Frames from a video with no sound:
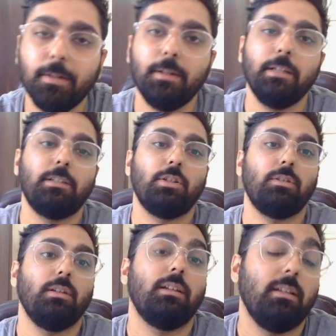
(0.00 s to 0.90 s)

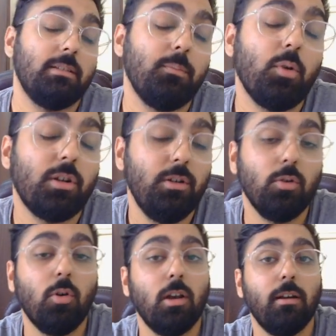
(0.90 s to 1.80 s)
it is important
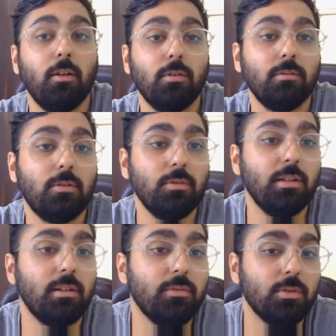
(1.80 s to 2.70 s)
to call it out to the
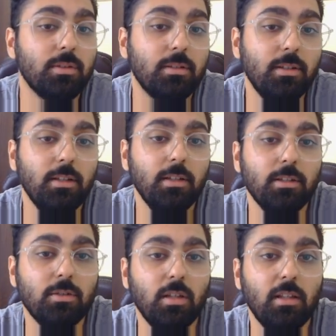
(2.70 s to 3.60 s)
interviewer.
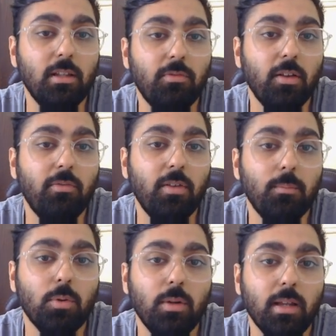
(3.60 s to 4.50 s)
So if I'm doing